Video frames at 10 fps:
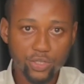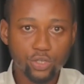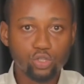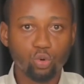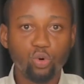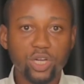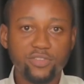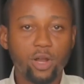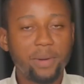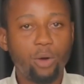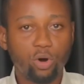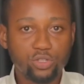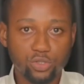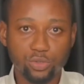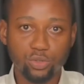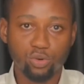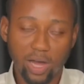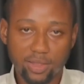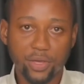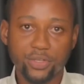So a developer walks to you
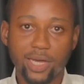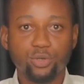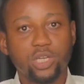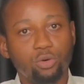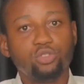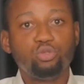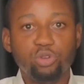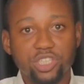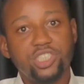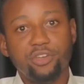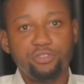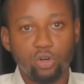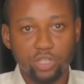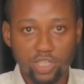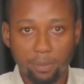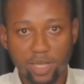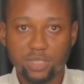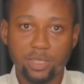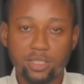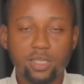and tell you that, okay, you want to do a JV on this
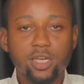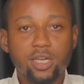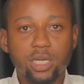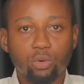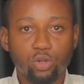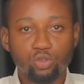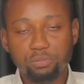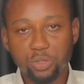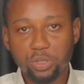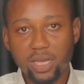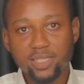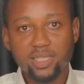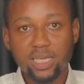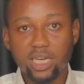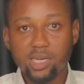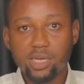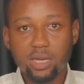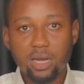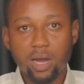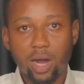apartment. You want to build, let's say,
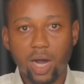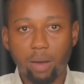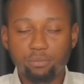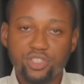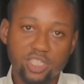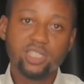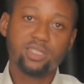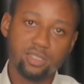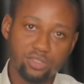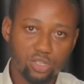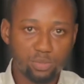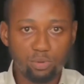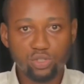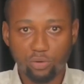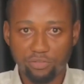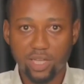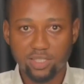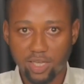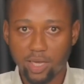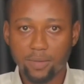six blocks of
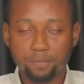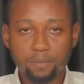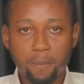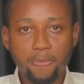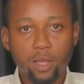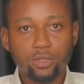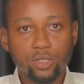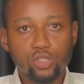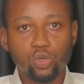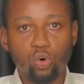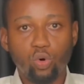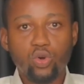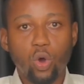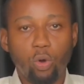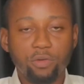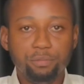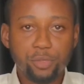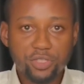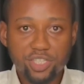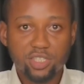flats here. So when we
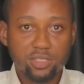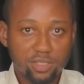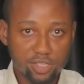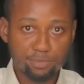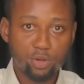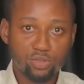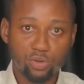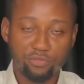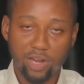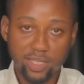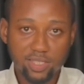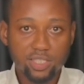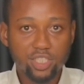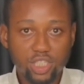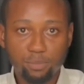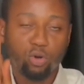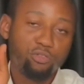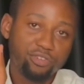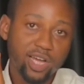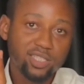build these 6 blocks of flats, each block
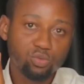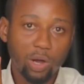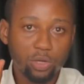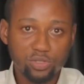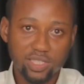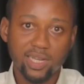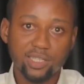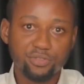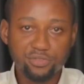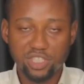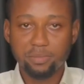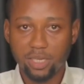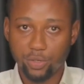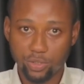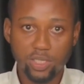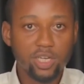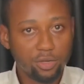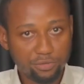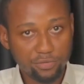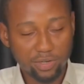of flats we are going to sell at 50 million.
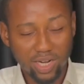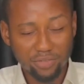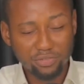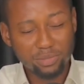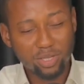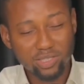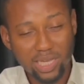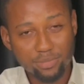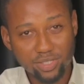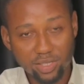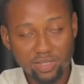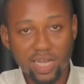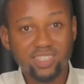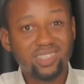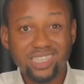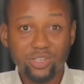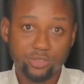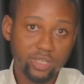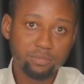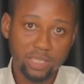50 million times 6, that's
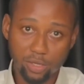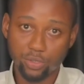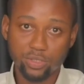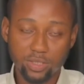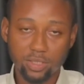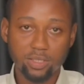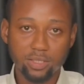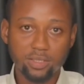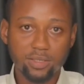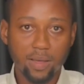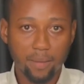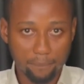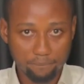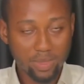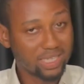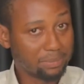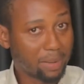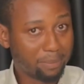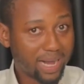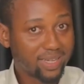300 million.
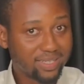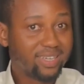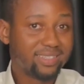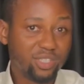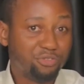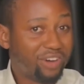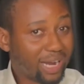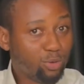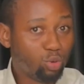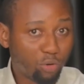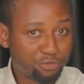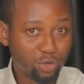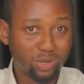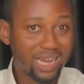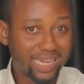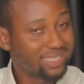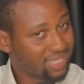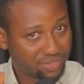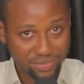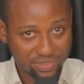Remember, the value of your land
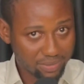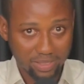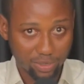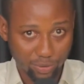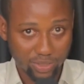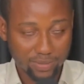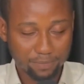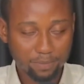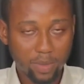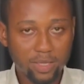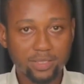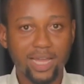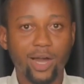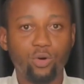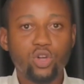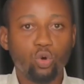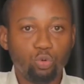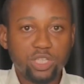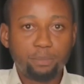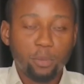is 50 million. Now,
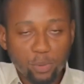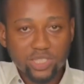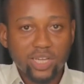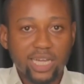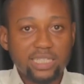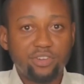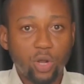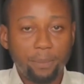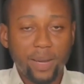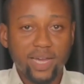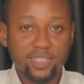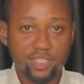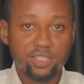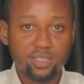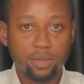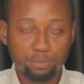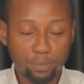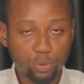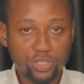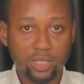with the proposal that the developer is
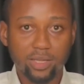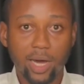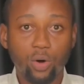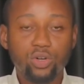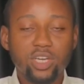proposing now,